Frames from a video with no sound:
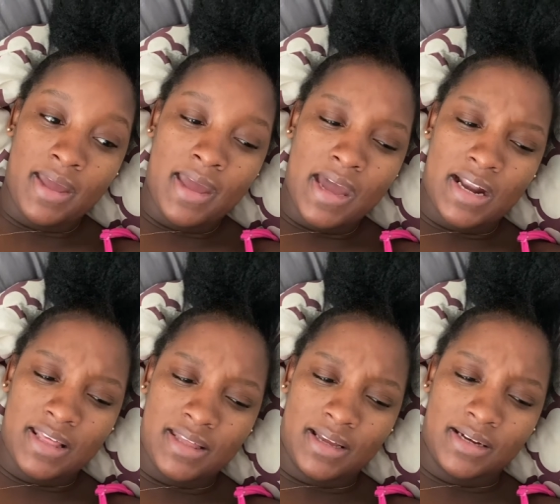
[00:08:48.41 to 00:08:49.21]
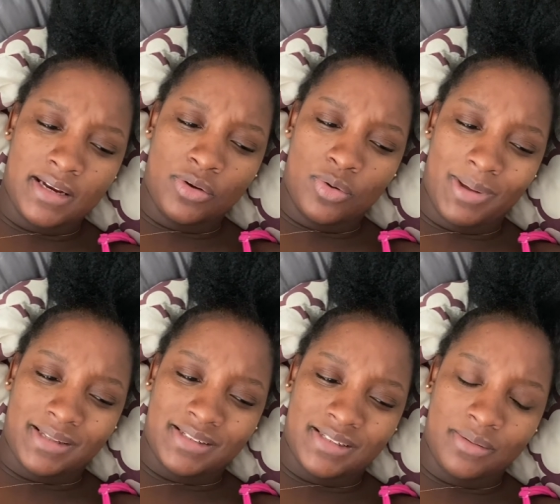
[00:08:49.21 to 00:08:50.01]
and I think I did go back to
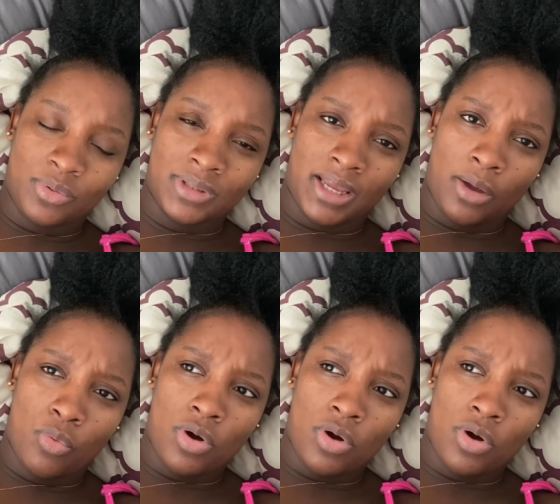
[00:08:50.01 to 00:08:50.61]
sleep, or like I woke